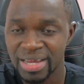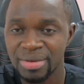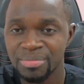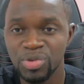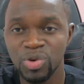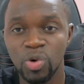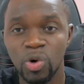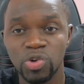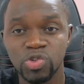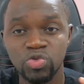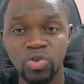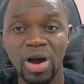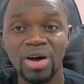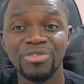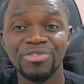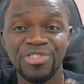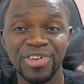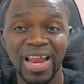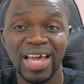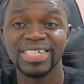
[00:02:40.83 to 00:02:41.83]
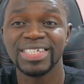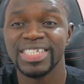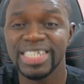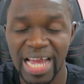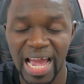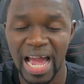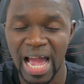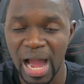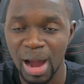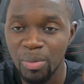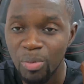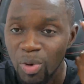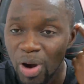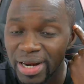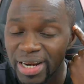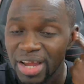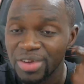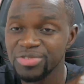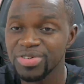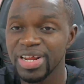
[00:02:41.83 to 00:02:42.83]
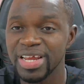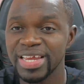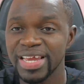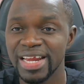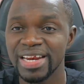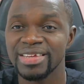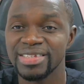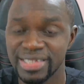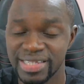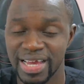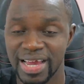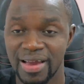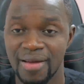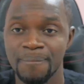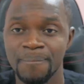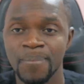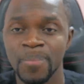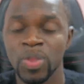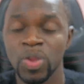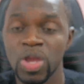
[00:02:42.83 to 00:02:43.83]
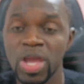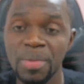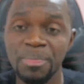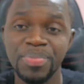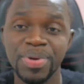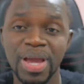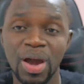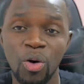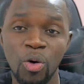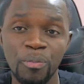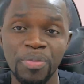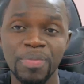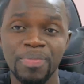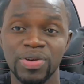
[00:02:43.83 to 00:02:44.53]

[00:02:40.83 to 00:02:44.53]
because one flashy, I want a Jenny and say, a beer will be